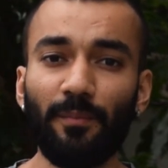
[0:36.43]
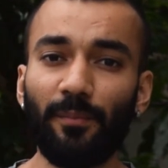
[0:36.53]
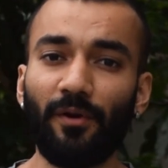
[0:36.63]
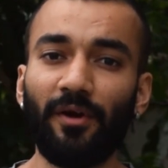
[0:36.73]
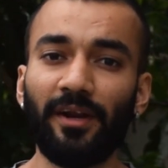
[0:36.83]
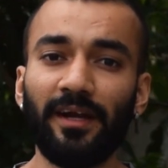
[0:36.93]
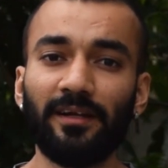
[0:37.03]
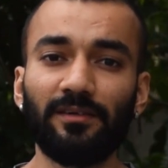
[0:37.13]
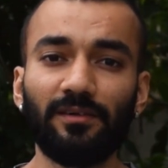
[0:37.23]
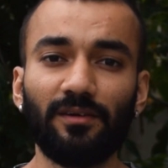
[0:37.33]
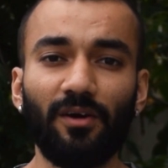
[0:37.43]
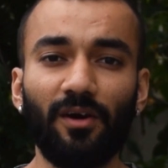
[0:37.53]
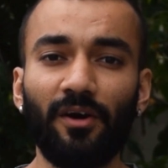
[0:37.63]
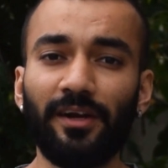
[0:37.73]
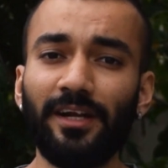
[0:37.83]
product
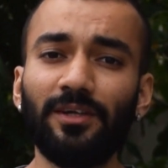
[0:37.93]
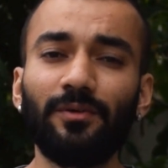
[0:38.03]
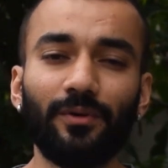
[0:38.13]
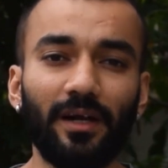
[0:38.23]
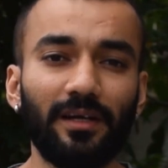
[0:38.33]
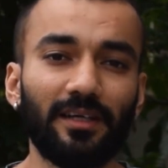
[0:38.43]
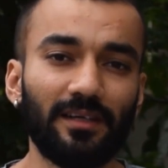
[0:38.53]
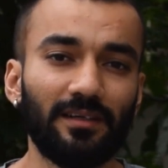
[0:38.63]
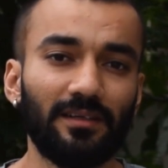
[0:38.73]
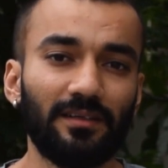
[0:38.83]
or any cruelty.